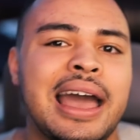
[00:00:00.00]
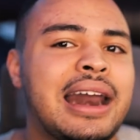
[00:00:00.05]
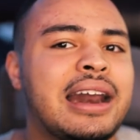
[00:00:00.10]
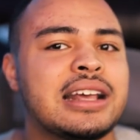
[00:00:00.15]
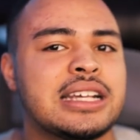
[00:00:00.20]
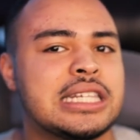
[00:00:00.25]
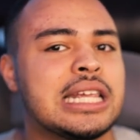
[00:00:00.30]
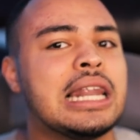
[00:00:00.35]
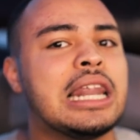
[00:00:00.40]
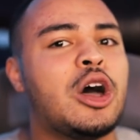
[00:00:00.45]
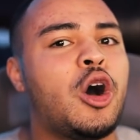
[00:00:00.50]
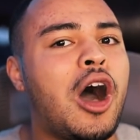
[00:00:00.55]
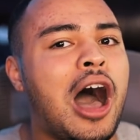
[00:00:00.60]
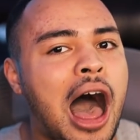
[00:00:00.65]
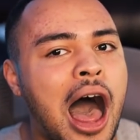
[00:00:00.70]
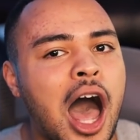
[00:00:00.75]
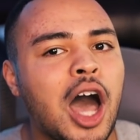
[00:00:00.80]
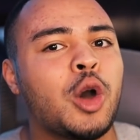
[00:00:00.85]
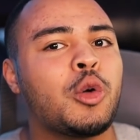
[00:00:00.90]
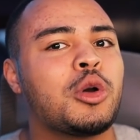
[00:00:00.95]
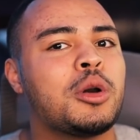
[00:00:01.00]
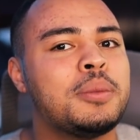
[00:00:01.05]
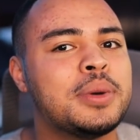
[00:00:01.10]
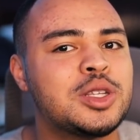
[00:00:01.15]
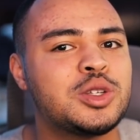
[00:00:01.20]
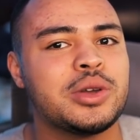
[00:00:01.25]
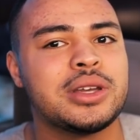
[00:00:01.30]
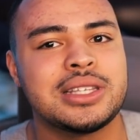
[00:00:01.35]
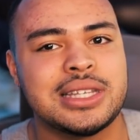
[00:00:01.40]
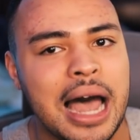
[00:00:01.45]
And it's a little awkward
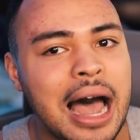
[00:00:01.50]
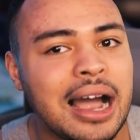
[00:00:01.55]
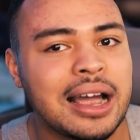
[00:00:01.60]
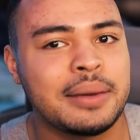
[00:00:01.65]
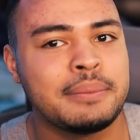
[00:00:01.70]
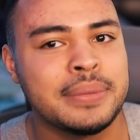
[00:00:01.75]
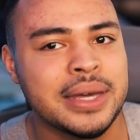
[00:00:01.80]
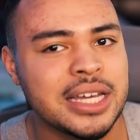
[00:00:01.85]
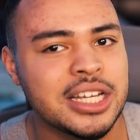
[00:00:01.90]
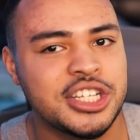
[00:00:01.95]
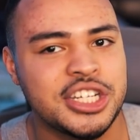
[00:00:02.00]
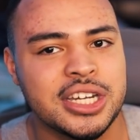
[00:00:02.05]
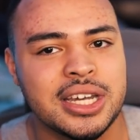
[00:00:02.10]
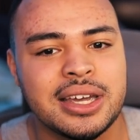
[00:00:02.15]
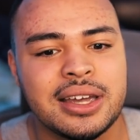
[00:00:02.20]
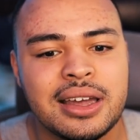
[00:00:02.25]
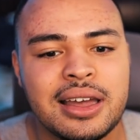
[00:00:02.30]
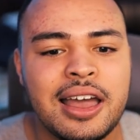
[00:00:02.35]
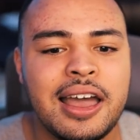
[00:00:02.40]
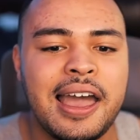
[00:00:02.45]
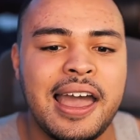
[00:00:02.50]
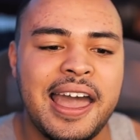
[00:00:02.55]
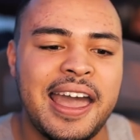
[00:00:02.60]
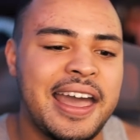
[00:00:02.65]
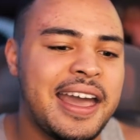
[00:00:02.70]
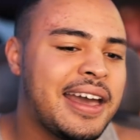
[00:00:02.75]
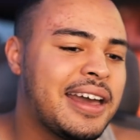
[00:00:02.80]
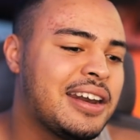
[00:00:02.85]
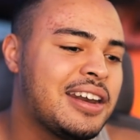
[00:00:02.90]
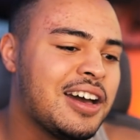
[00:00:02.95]
between Takemichi
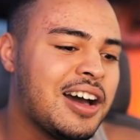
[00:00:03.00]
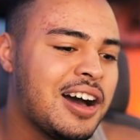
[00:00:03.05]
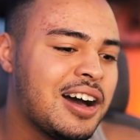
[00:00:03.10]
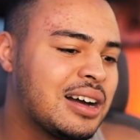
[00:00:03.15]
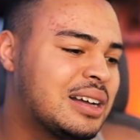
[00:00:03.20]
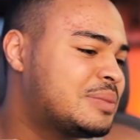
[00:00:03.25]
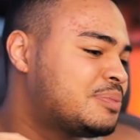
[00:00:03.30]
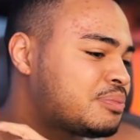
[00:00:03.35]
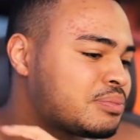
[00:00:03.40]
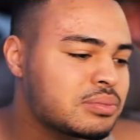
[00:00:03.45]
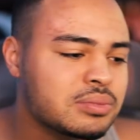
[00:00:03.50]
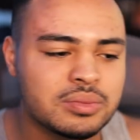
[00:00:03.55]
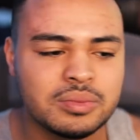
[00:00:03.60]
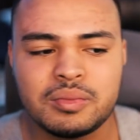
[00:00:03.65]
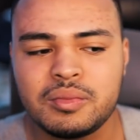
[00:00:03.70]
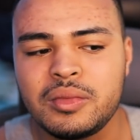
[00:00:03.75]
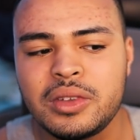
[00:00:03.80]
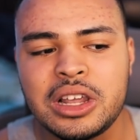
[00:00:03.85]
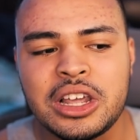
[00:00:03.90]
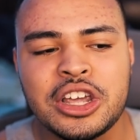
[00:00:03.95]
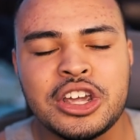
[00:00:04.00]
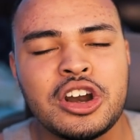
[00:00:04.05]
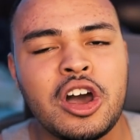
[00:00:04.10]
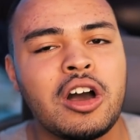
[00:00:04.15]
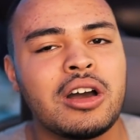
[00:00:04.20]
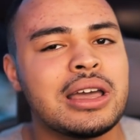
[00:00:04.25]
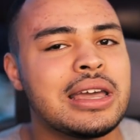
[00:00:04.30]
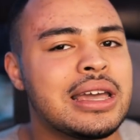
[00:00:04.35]
and, you know,